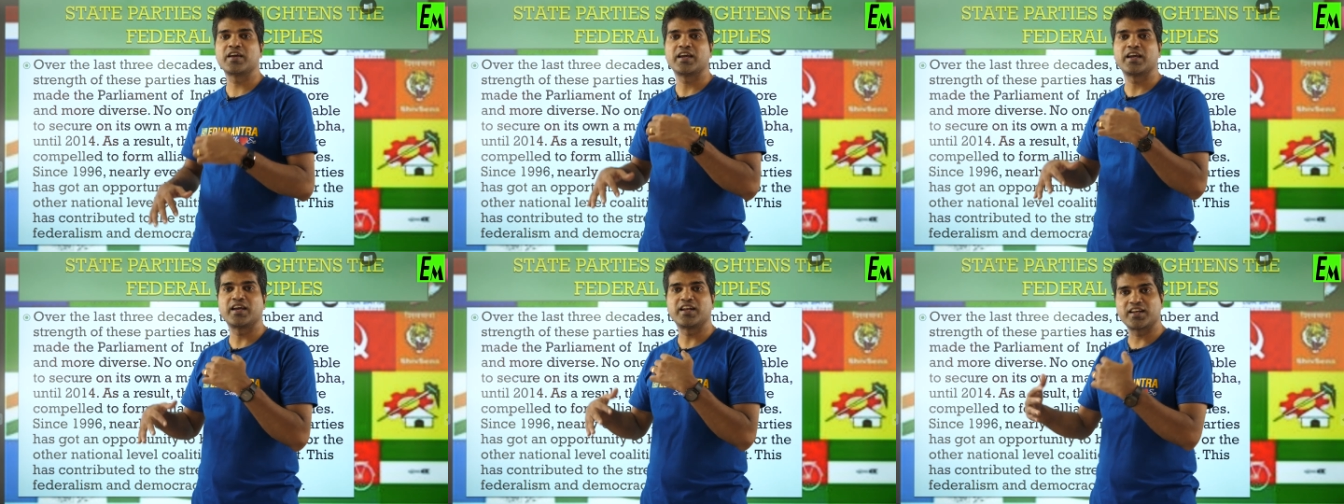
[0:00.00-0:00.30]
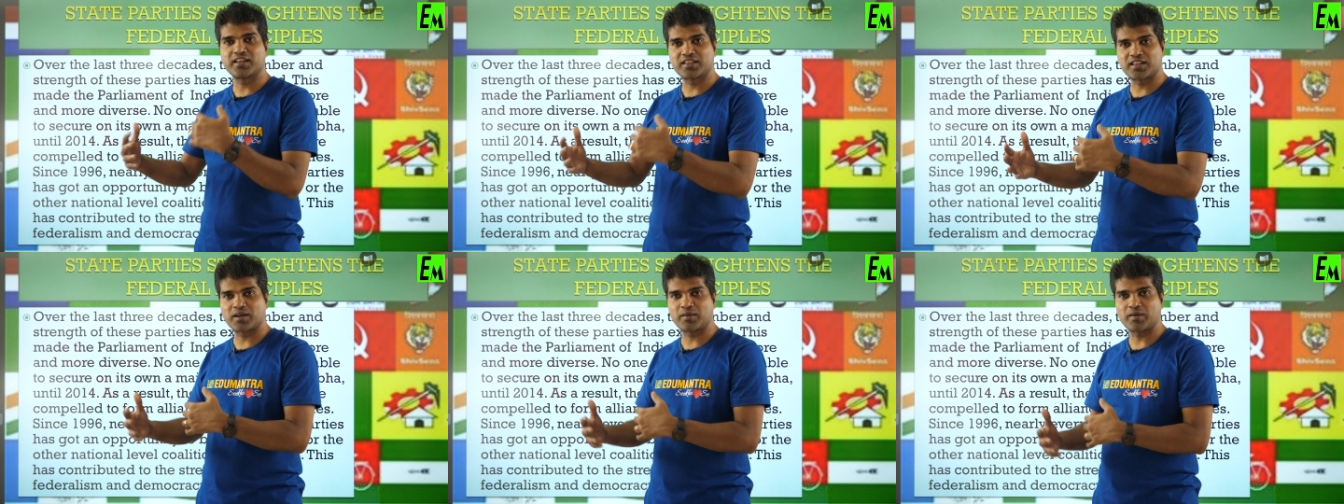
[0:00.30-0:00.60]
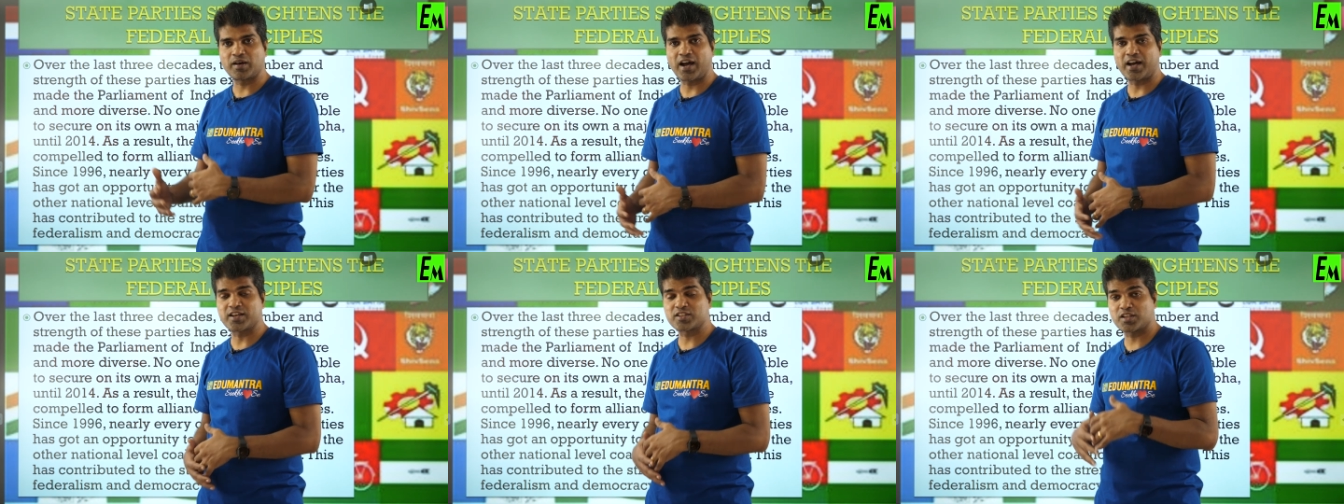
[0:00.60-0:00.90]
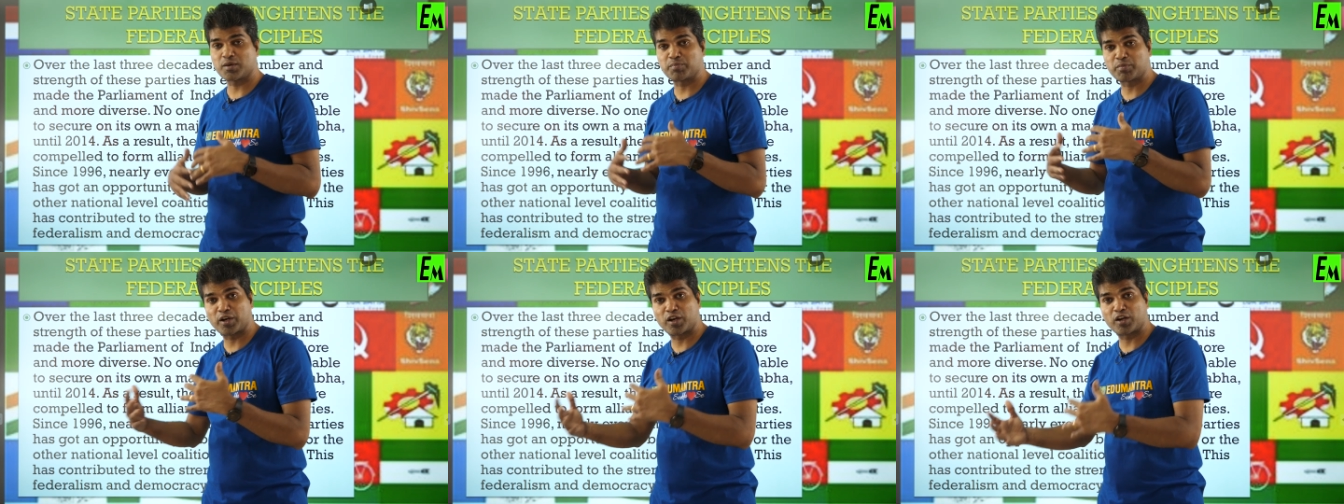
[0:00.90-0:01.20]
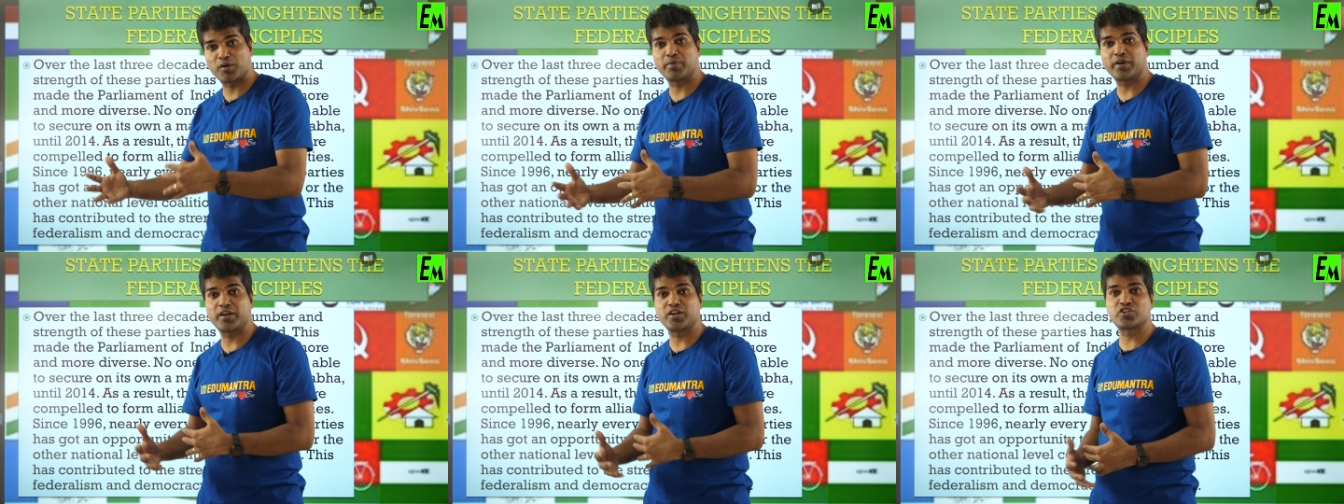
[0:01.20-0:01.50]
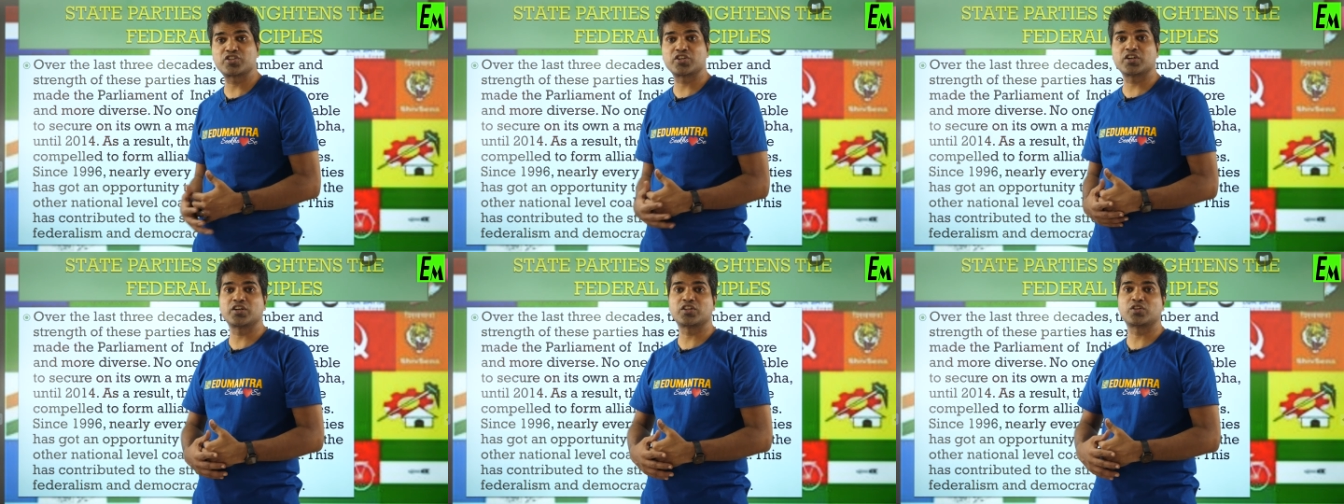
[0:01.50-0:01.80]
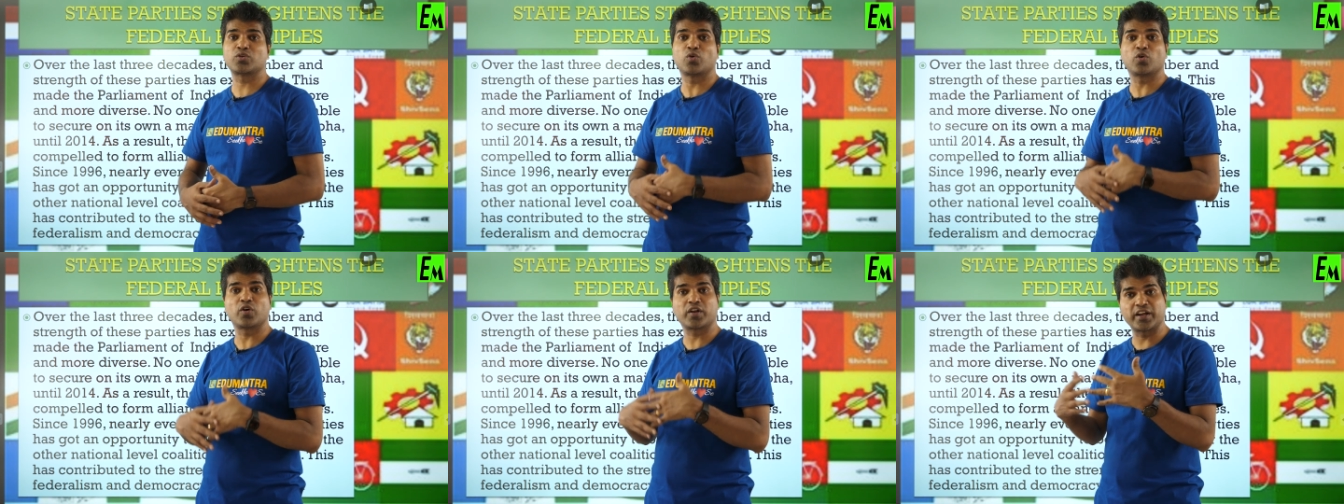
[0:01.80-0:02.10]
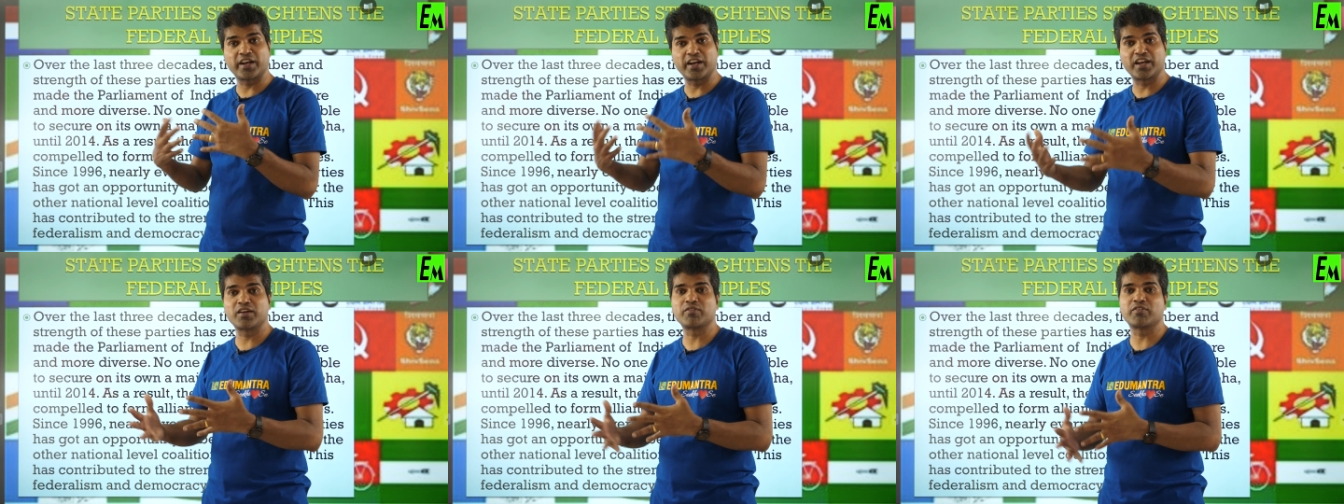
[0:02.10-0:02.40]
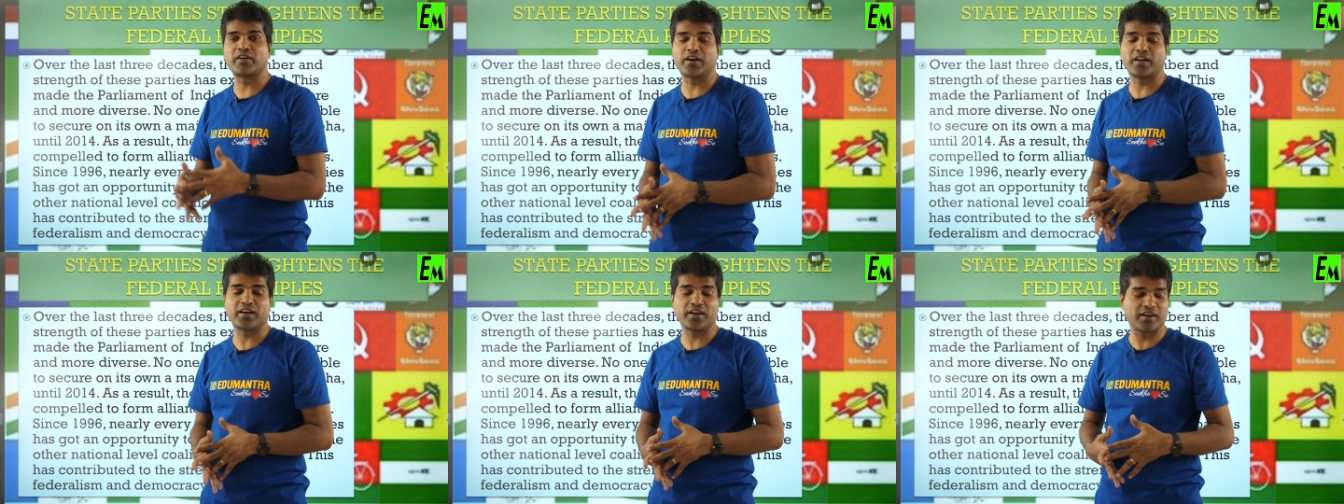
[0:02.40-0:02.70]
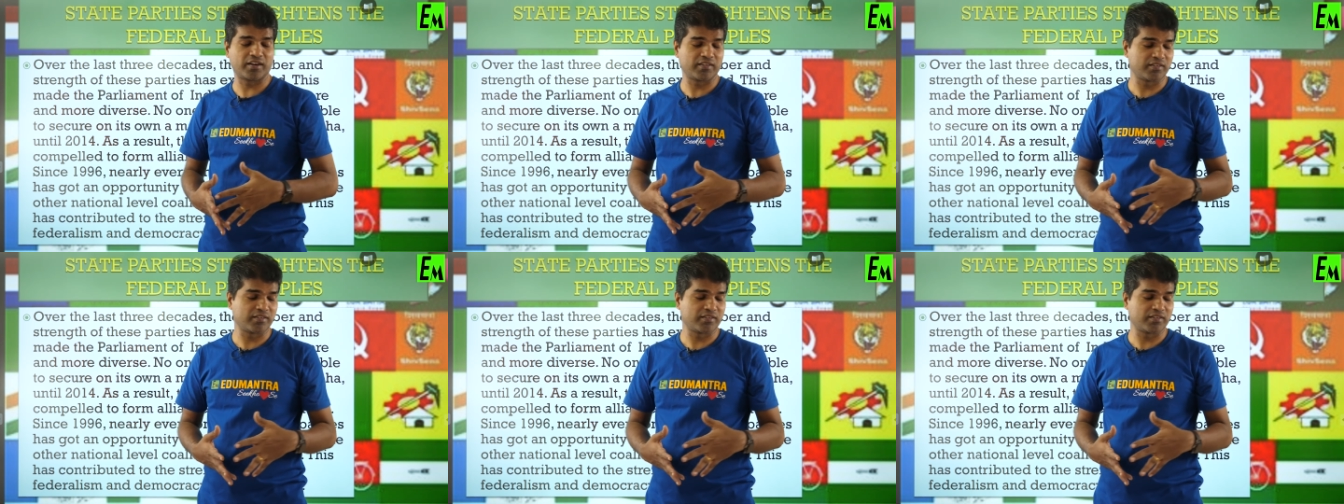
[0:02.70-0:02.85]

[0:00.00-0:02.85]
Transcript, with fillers: any other Assam Gana Parishad or anyone